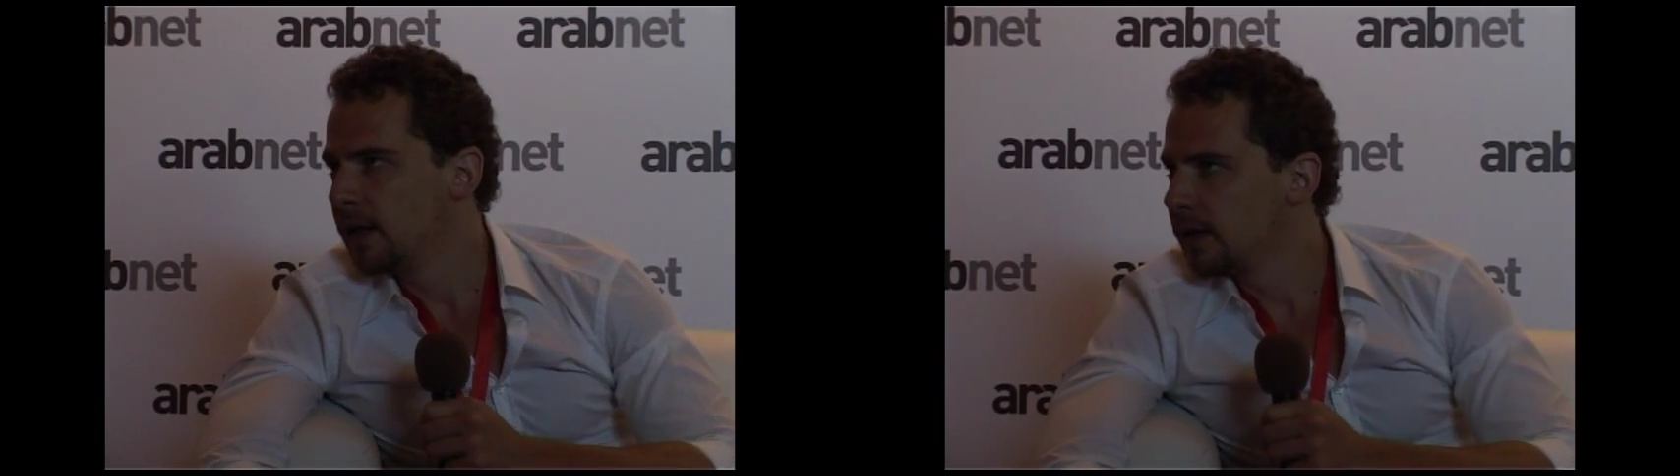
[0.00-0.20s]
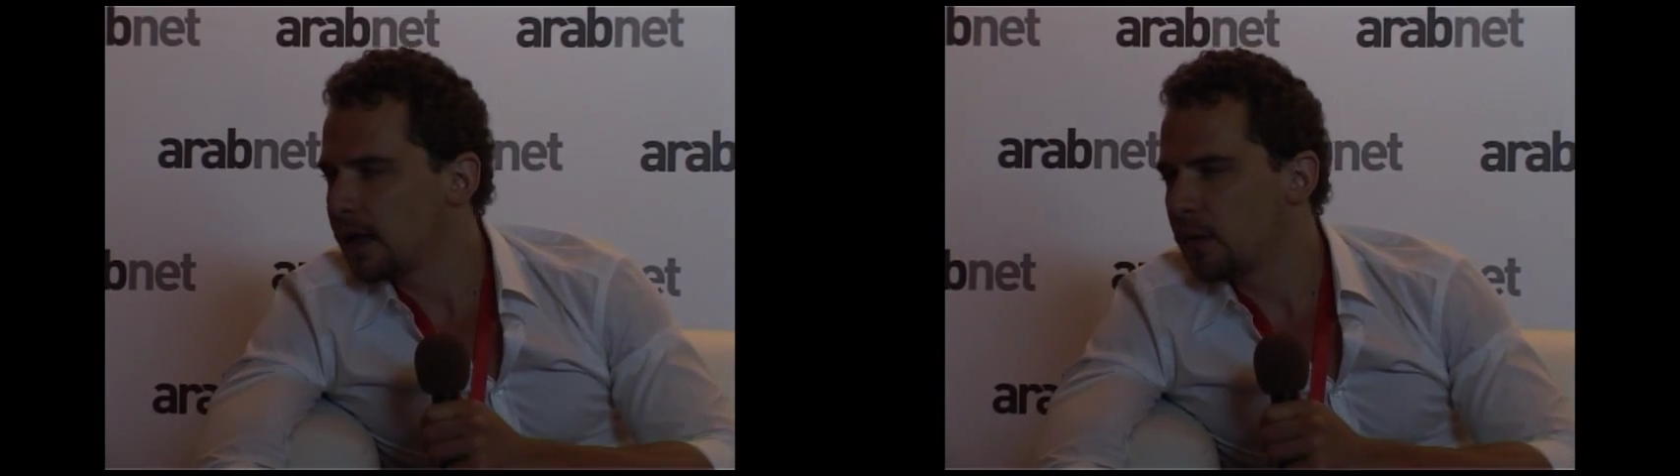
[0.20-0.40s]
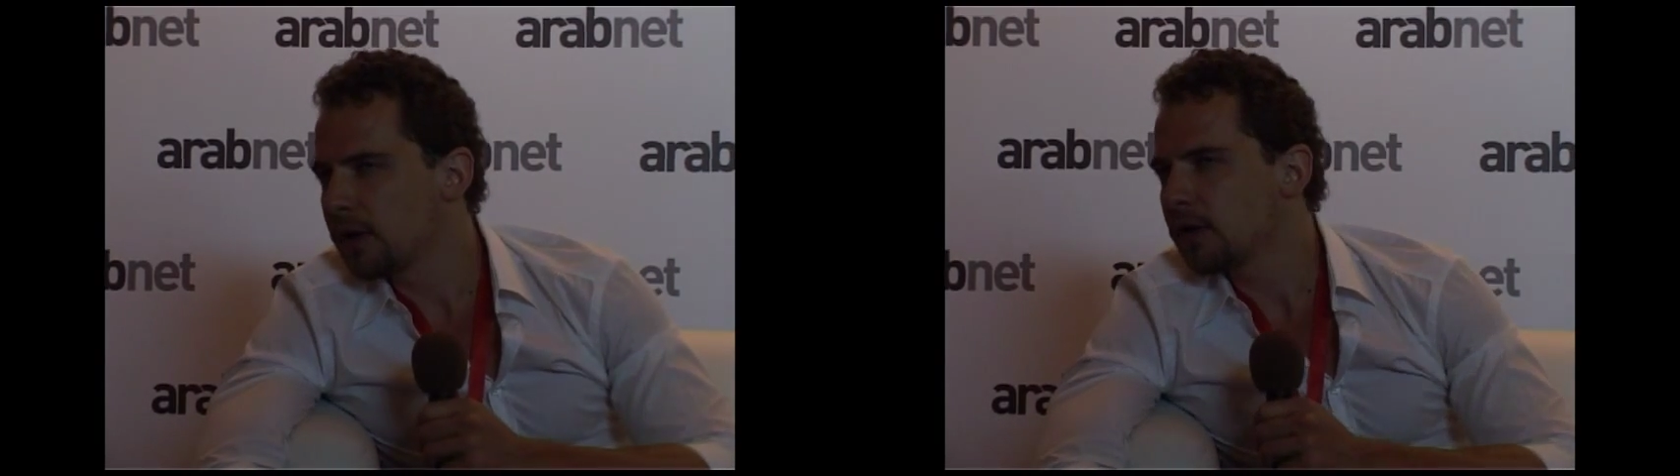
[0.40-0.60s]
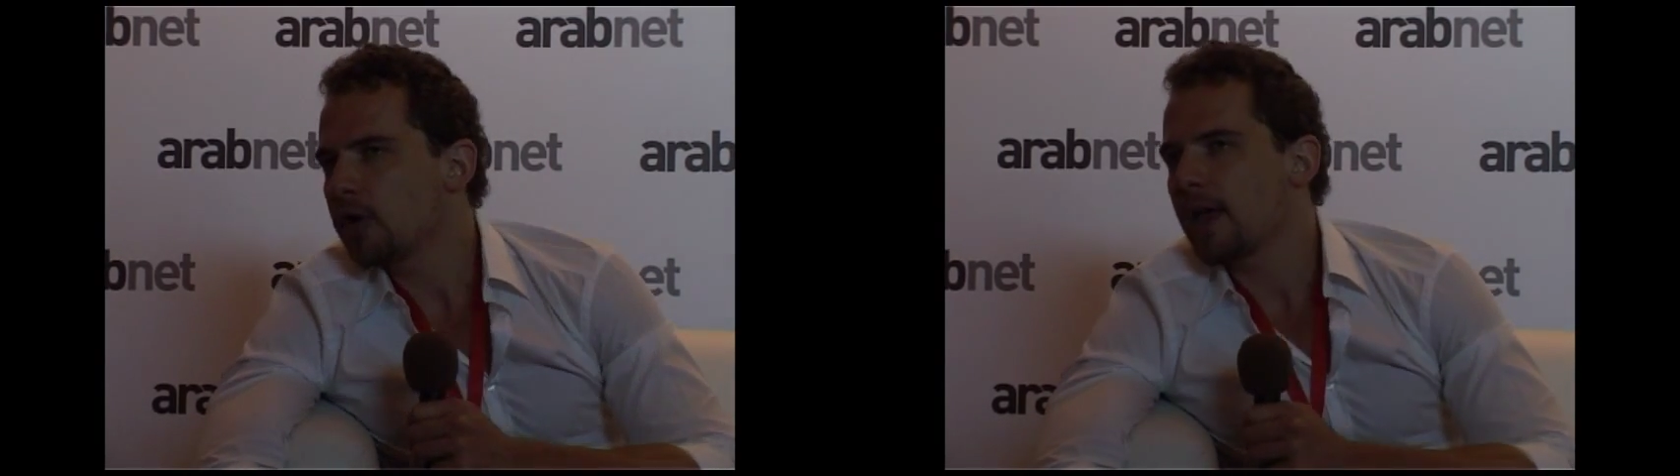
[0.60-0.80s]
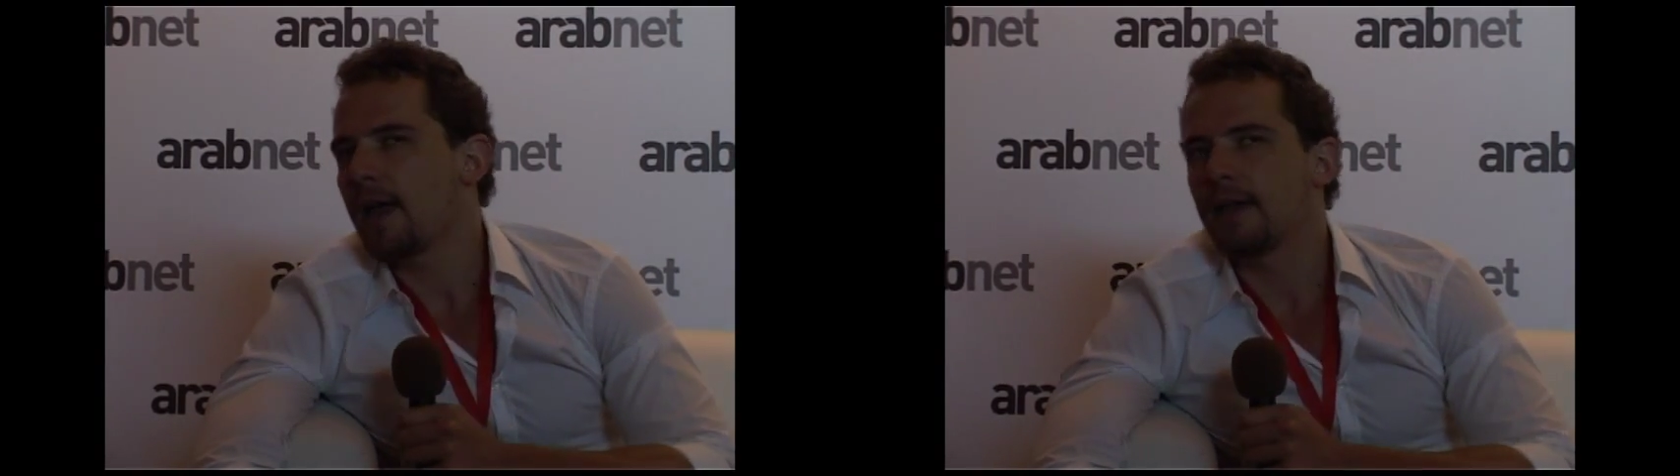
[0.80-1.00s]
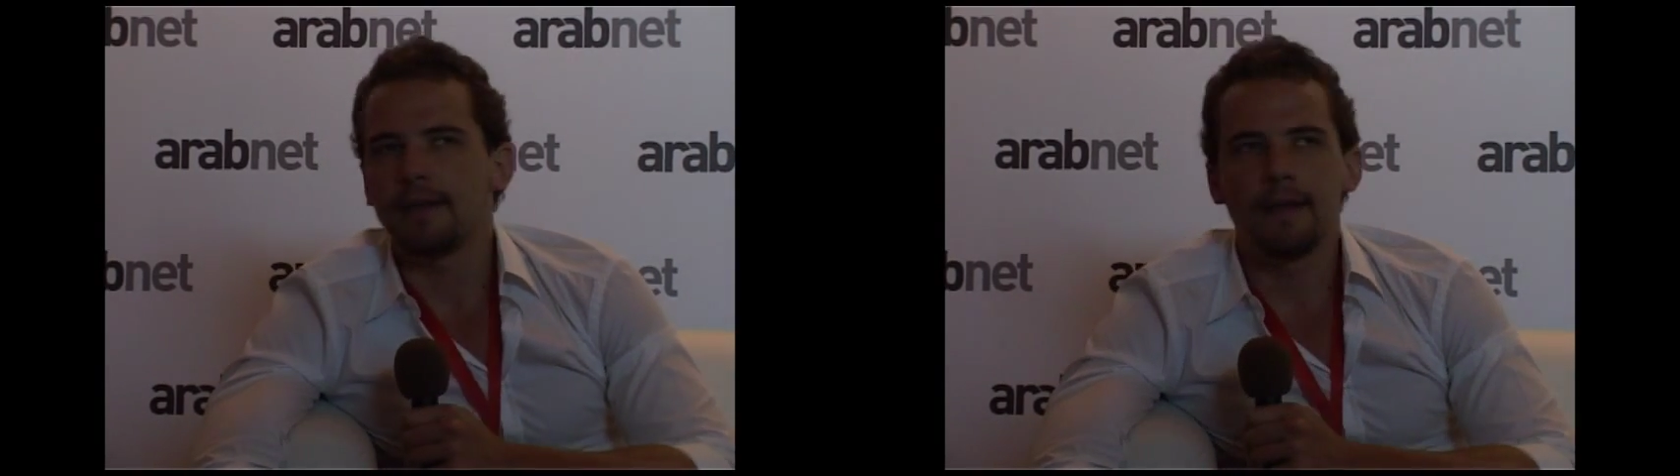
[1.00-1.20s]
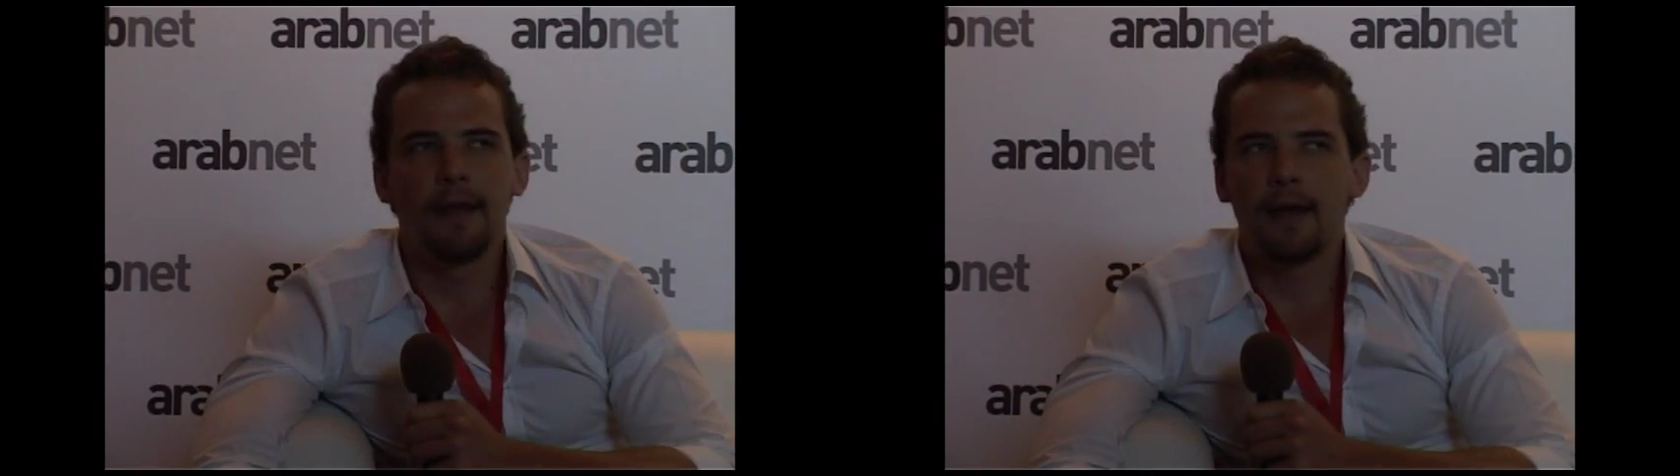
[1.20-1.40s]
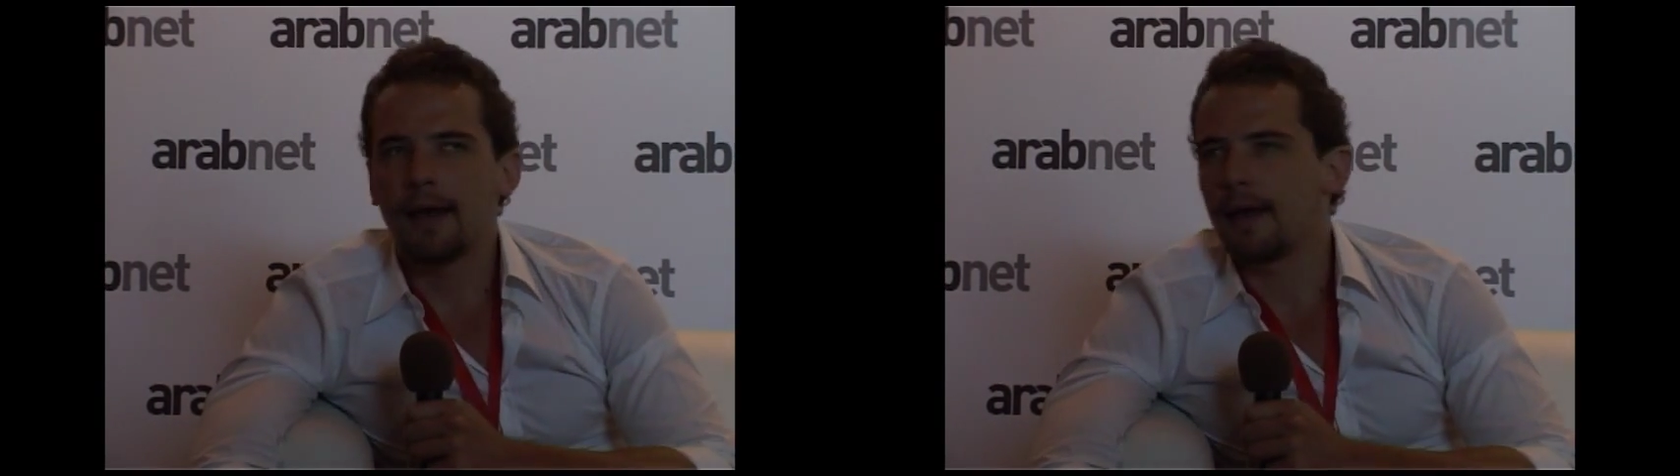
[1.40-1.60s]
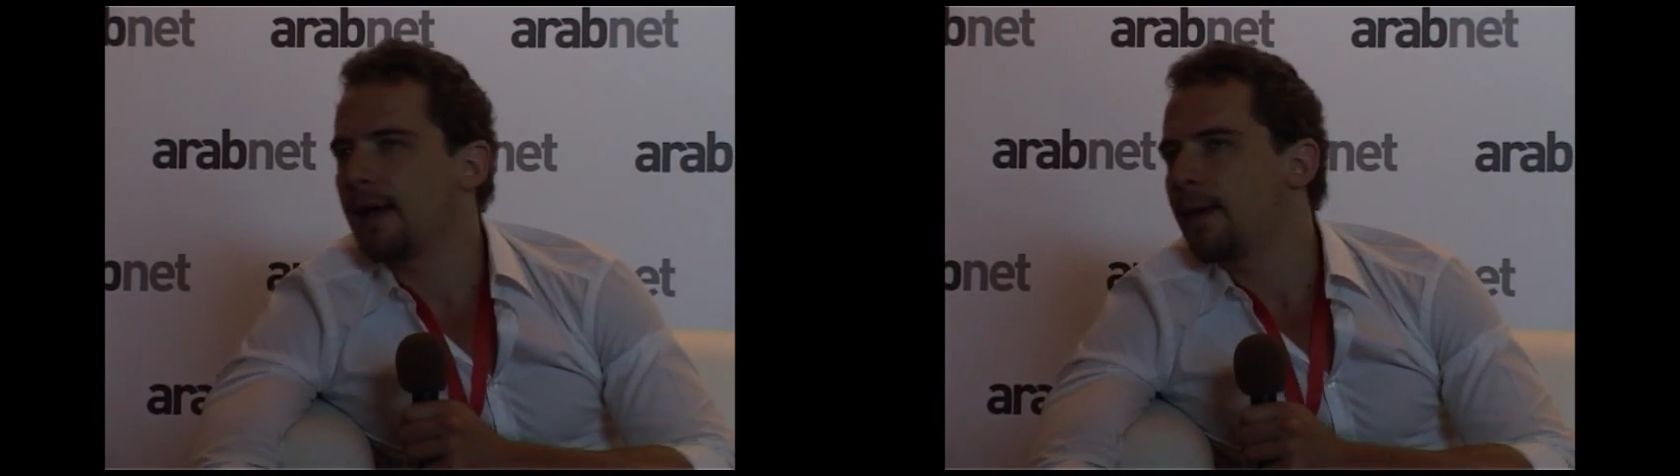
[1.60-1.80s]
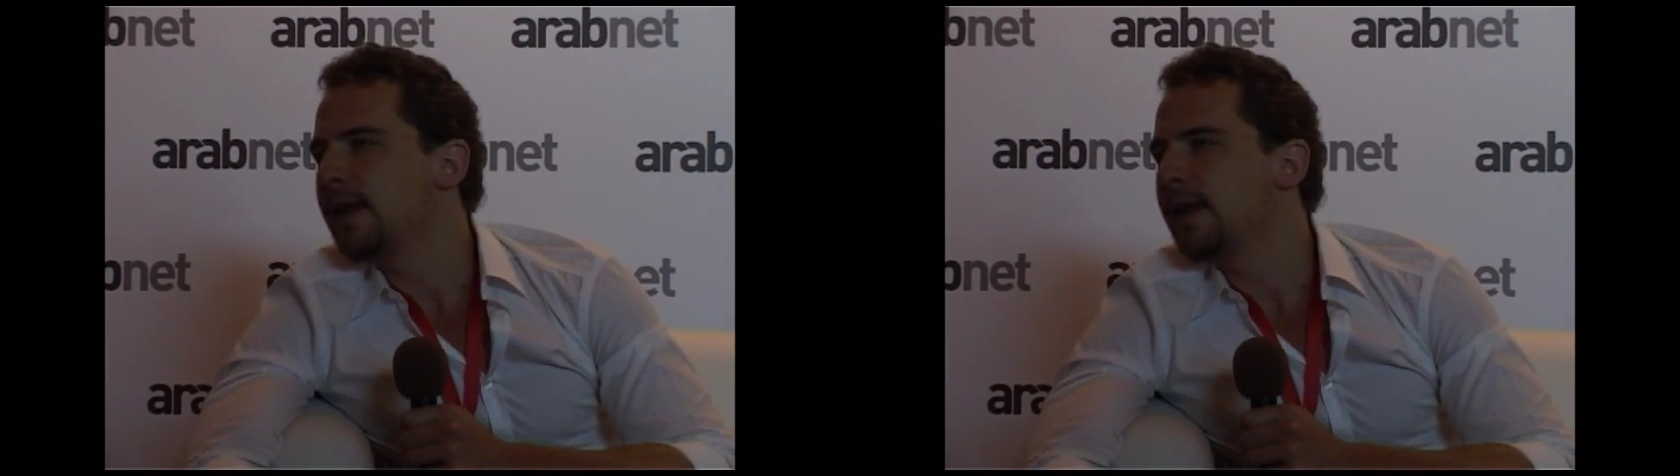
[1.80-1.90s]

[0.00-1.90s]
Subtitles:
Like, we're not looking at 1